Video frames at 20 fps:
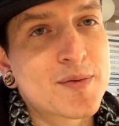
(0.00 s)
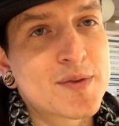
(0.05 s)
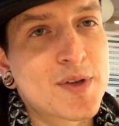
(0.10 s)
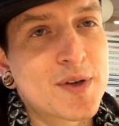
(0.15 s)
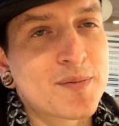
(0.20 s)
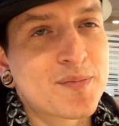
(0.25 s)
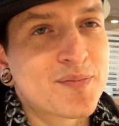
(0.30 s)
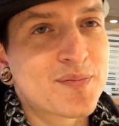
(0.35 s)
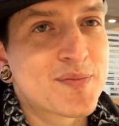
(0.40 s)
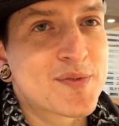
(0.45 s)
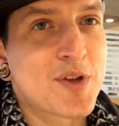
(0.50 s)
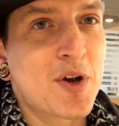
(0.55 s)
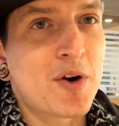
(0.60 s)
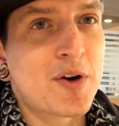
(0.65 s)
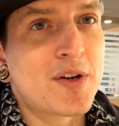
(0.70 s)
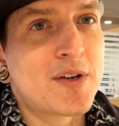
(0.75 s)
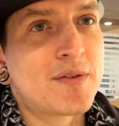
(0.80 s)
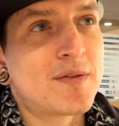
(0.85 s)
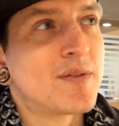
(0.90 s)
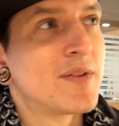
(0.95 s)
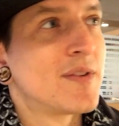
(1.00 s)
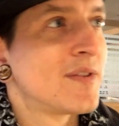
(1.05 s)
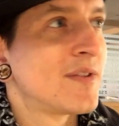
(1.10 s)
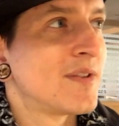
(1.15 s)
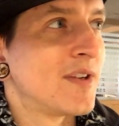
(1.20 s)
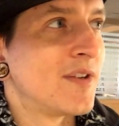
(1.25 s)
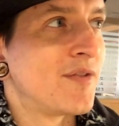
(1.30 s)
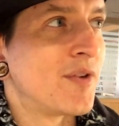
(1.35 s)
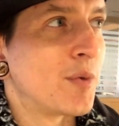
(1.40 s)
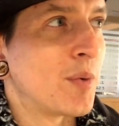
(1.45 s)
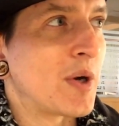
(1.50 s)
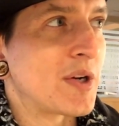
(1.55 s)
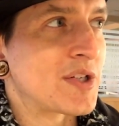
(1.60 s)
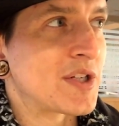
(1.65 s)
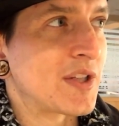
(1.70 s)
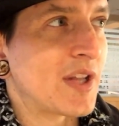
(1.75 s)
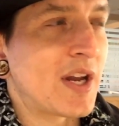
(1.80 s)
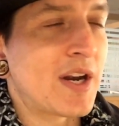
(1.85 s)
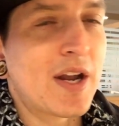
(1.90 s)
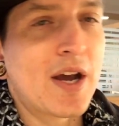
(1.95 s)
So sorry if you're
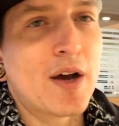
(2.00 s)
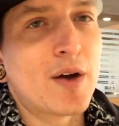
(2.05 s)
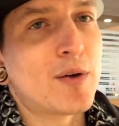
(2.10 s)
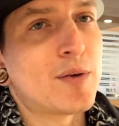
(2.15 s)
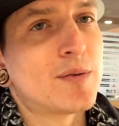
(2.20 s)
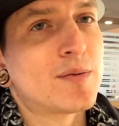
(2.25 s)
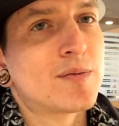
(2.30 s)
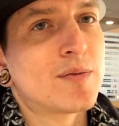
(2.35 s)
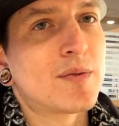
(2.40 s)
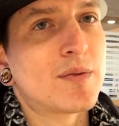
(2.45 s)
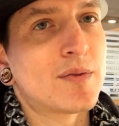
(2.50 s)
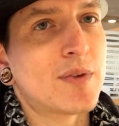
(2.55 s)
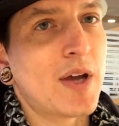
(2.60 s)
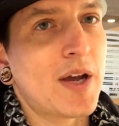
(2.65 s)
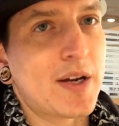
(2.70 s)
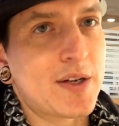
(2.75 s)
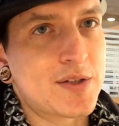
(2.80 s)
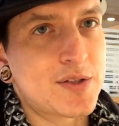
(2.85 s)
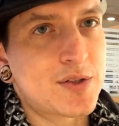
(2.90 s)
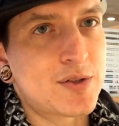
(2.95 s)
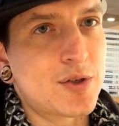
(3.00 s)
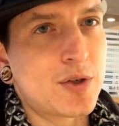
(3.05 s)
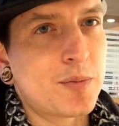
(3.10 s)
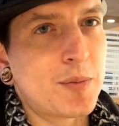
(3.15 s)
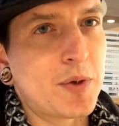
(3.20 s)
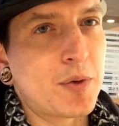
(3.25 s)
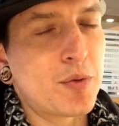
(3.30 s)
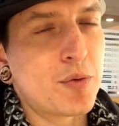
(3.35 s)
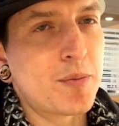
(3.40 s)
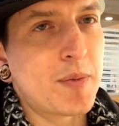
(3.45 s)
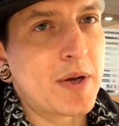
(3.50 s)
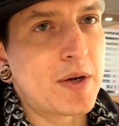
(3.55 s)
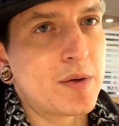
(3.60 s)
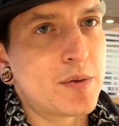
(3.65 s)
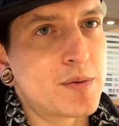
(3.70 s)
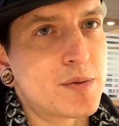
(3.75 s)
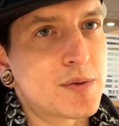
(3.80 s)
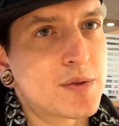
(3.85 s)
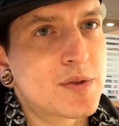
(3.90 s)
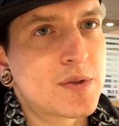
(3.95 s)
watching that now, ex-German roommate
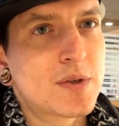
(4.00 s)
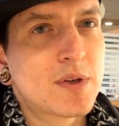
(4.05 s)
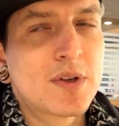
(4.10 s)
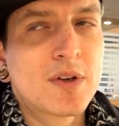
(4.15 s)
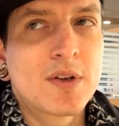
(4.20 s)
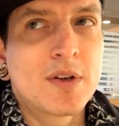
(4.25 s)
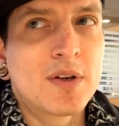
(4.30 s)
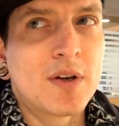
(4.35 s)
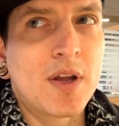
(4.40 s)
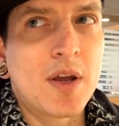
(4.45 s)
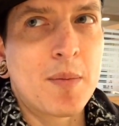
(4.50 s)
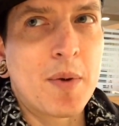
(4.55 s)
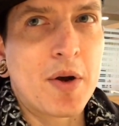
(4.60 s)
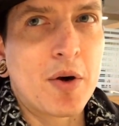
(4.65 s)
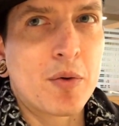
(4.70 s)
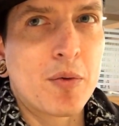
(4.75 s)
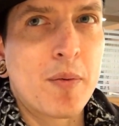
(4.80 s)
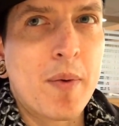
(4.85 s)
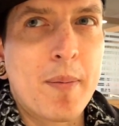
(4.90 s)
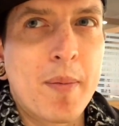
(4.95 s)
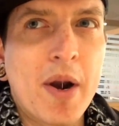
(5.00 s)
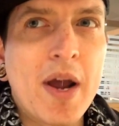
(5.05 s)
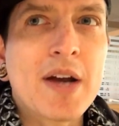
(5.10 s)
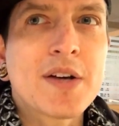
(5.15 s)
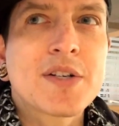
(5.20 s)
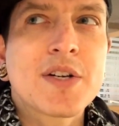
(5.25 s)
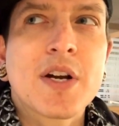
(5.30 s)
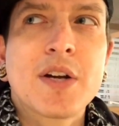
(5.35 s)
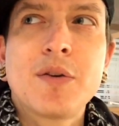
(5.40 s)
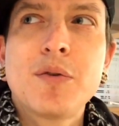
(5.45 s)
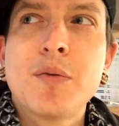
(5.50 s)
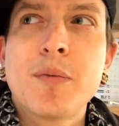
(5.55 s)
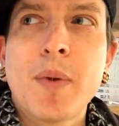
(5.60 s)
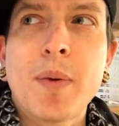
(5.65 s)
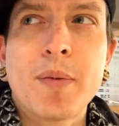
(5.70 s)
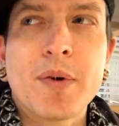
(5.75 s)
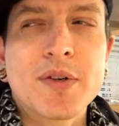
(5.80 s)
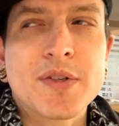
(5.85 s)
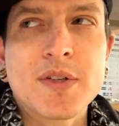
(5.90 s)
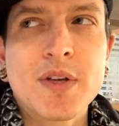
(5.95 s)
whose name I don't remember. Actually, I do
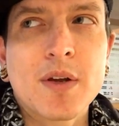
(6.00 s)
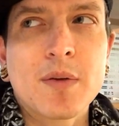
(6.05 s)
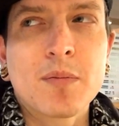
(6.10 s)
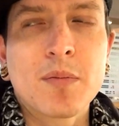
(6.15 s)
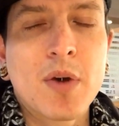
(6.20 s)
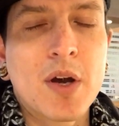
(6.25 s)
remember his name.